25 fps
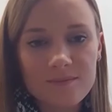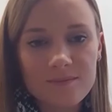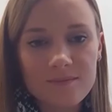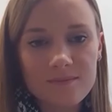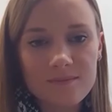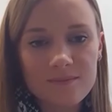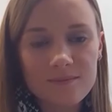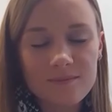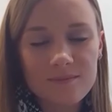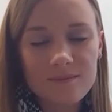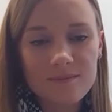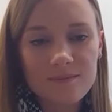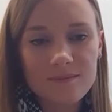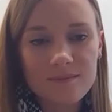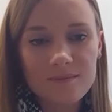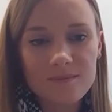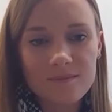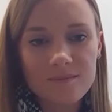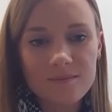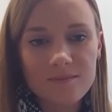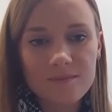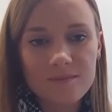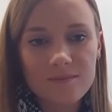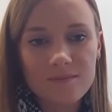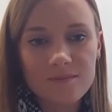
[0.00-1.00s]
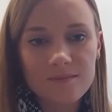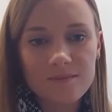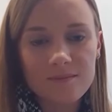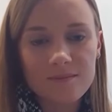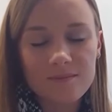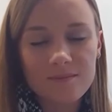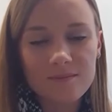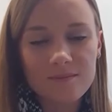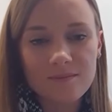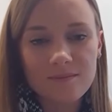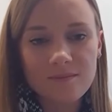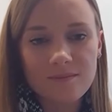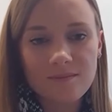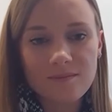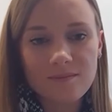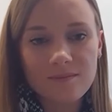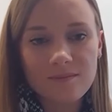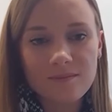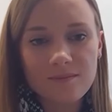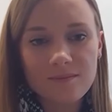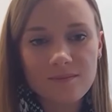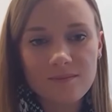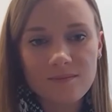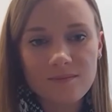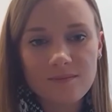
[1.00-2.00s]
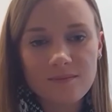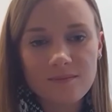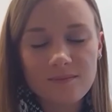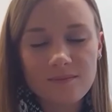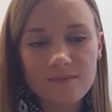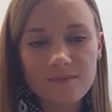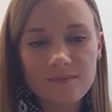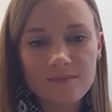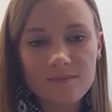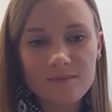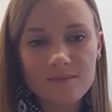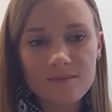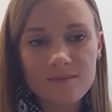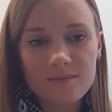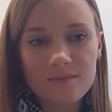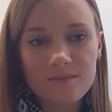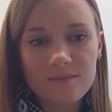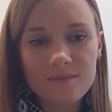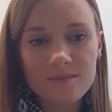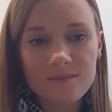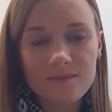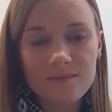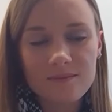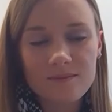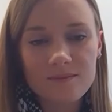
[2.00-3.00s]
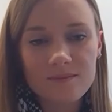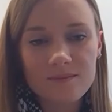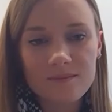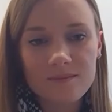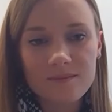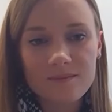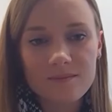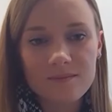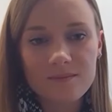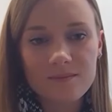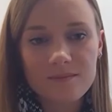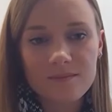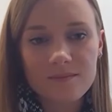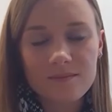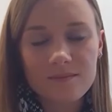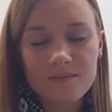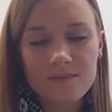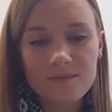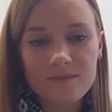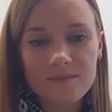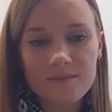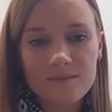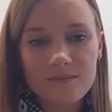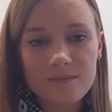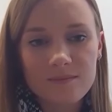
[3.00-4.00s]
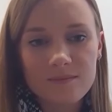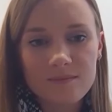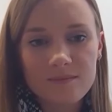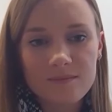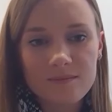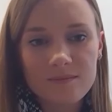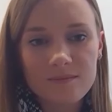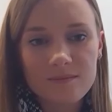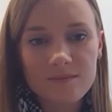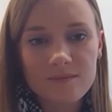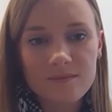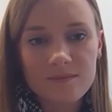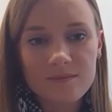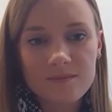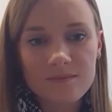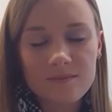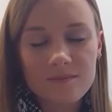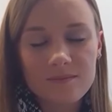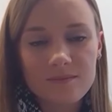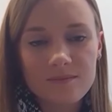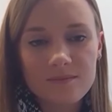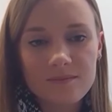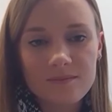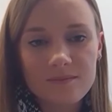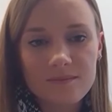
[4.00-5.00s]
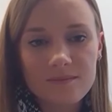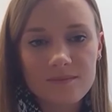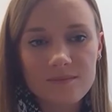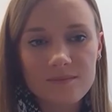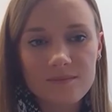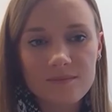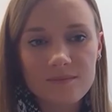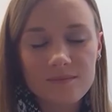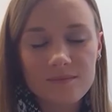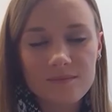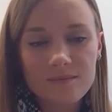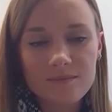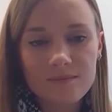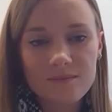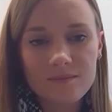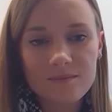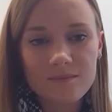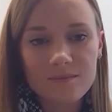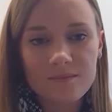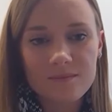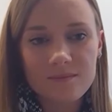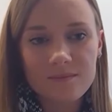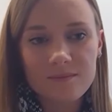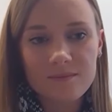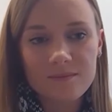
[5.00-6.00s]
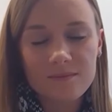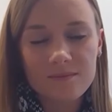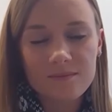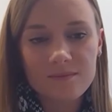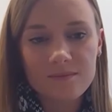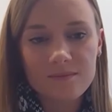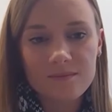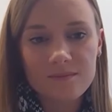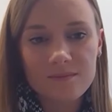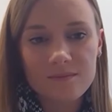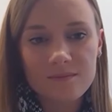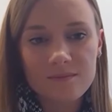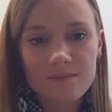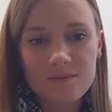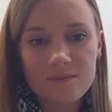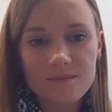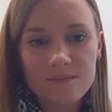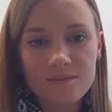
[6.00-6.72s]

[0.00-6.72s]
(not speaking)